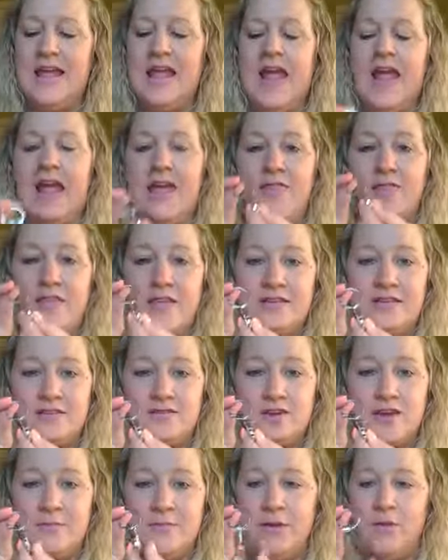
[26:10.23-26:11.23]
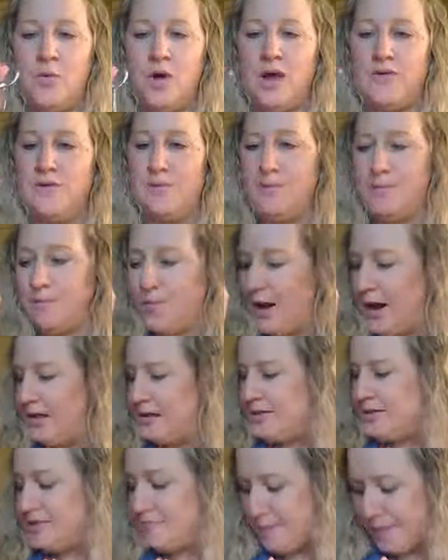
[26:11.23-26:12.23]
And this is going to be one of them,
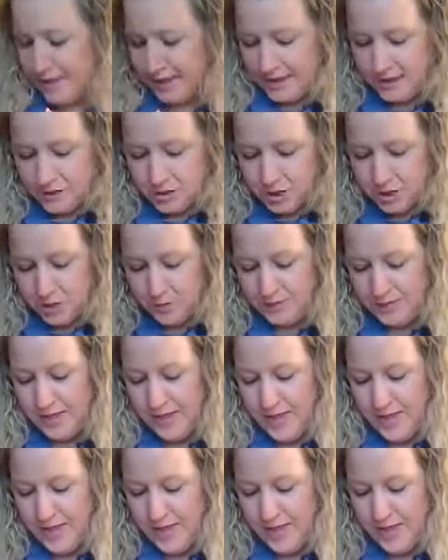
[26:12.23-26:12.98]
brand spanking new.